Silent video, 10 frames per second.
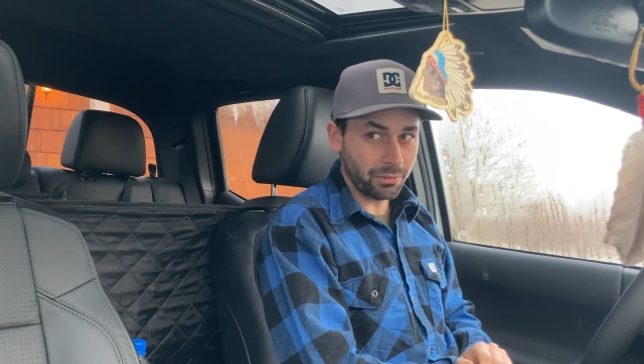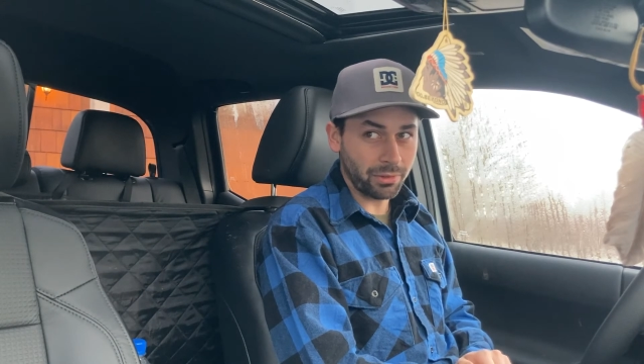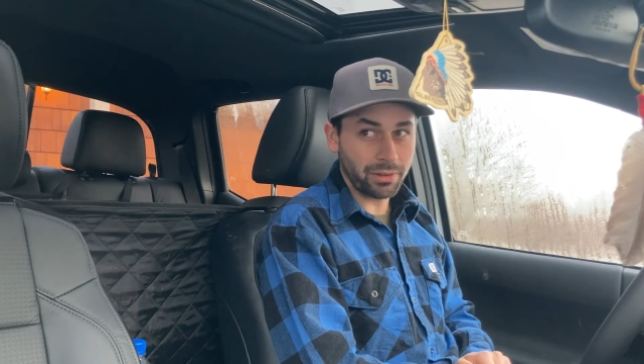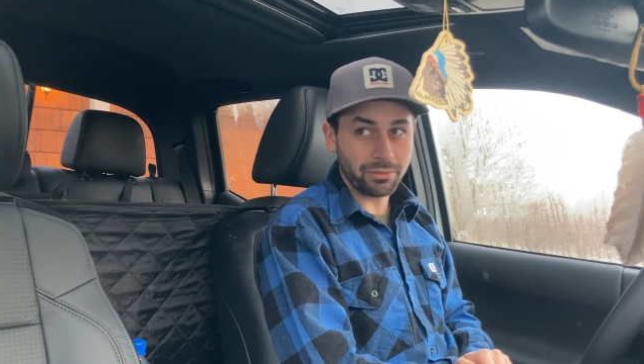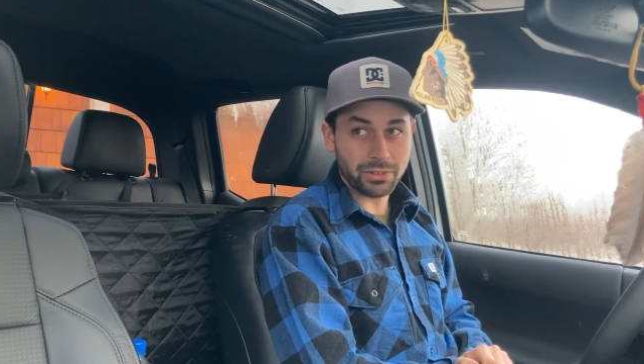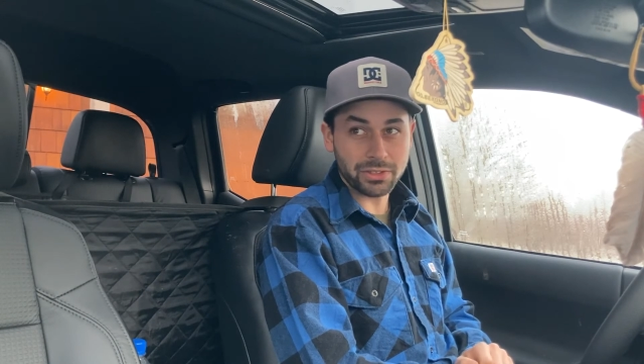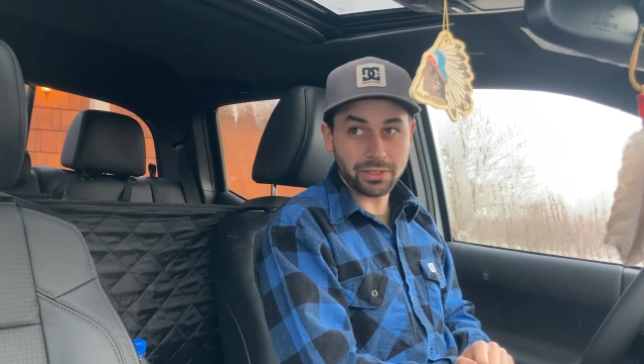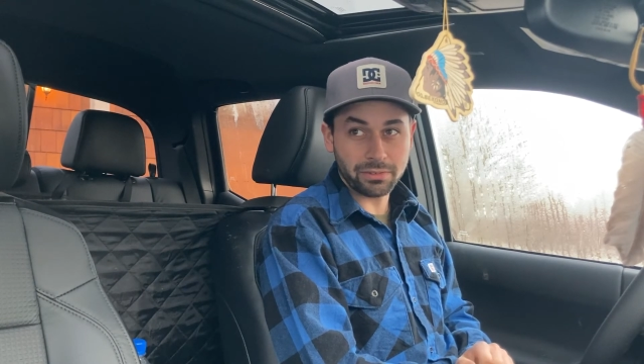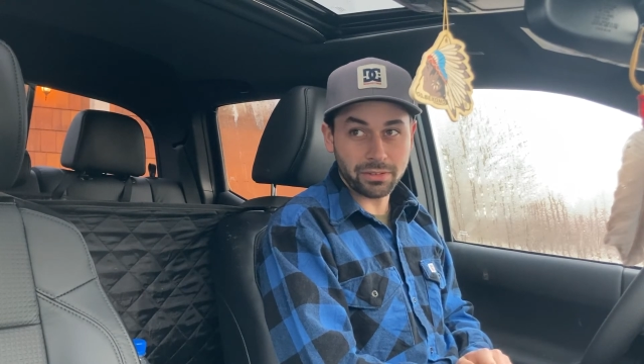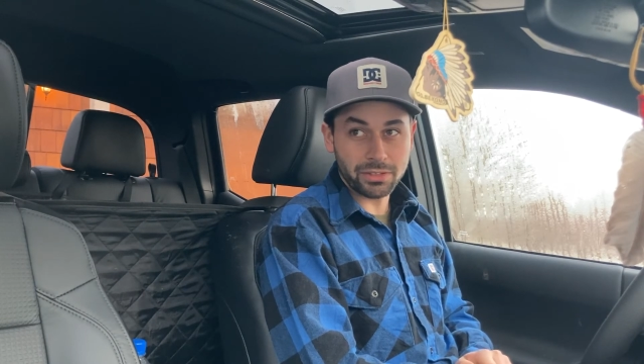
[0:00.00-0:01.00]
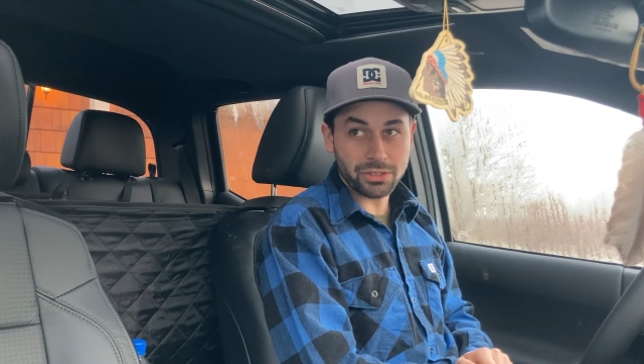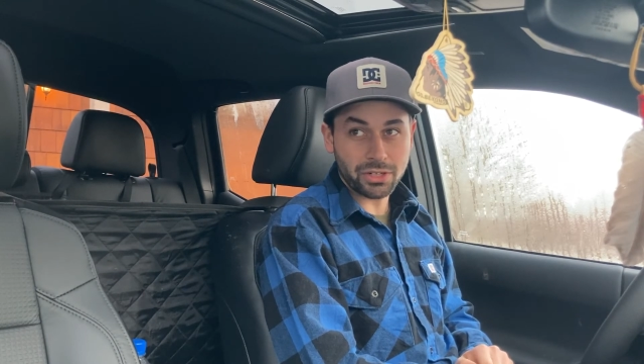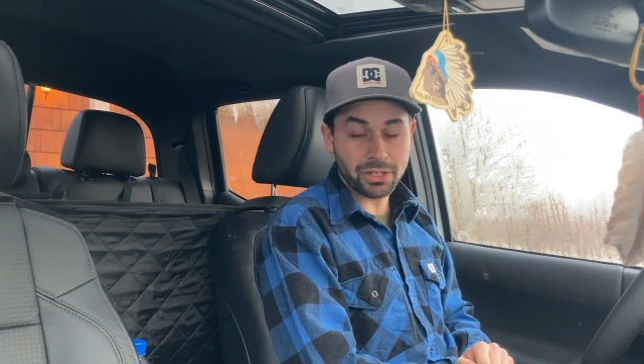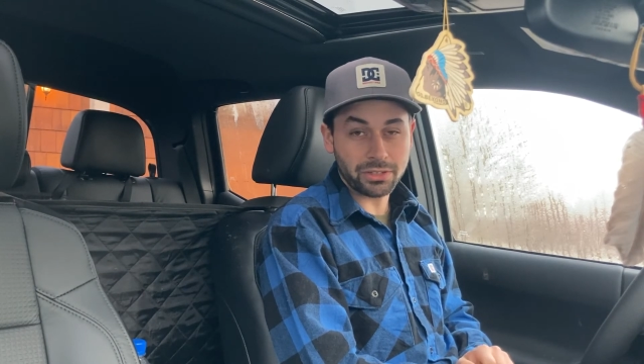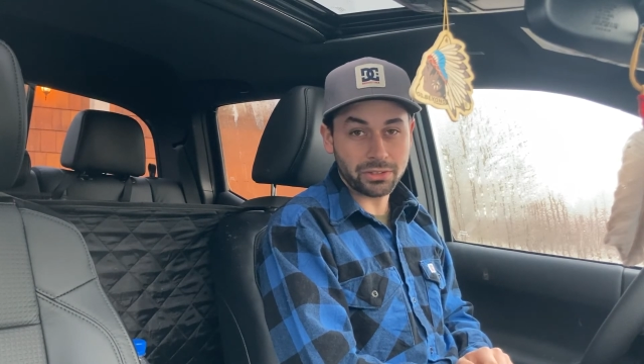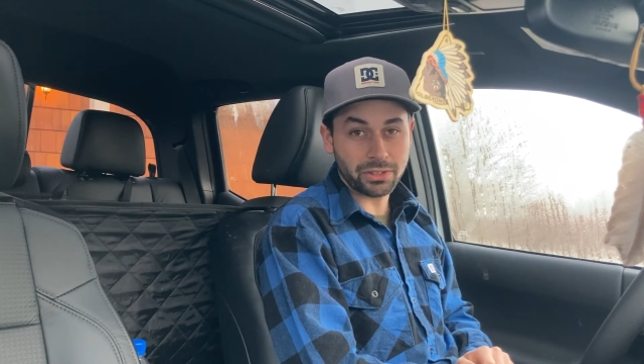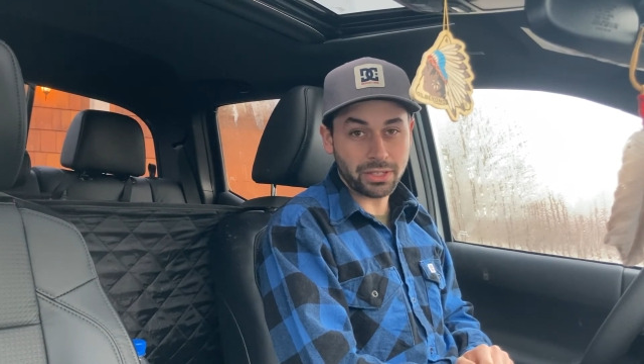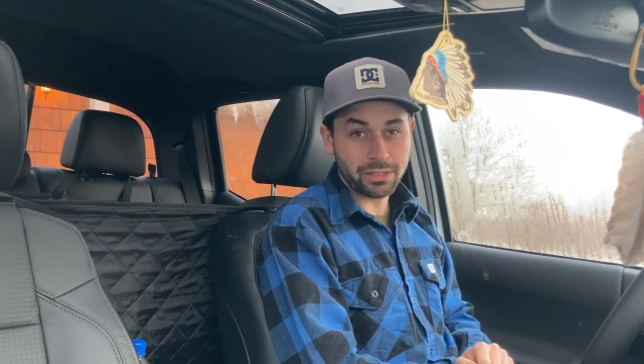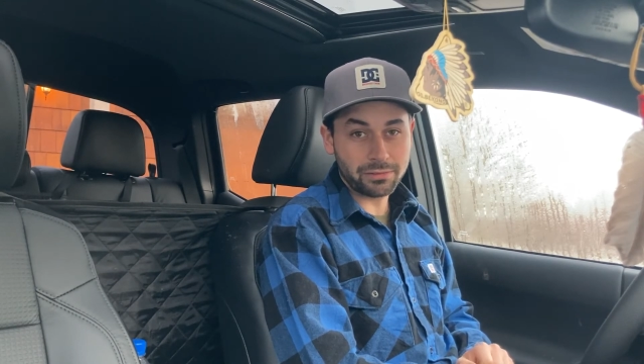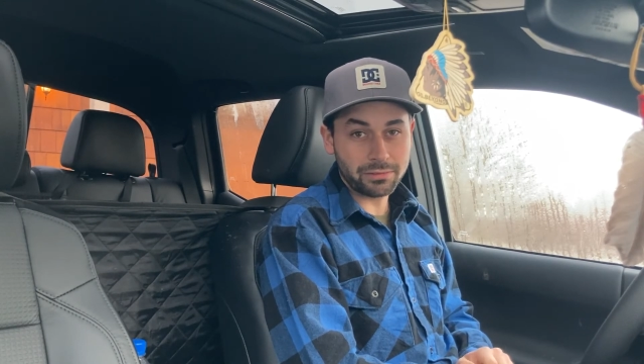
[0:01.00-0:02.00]
When I first lifted this truck and took
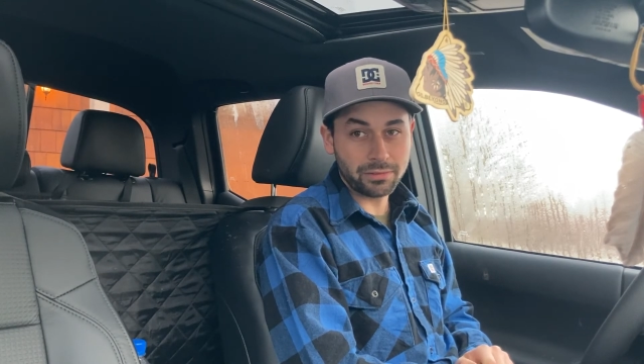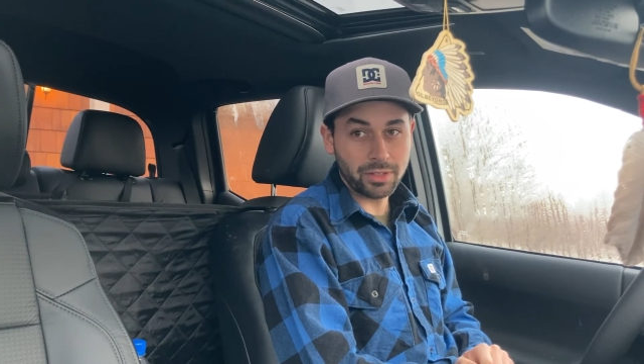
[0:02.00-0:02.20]
it out,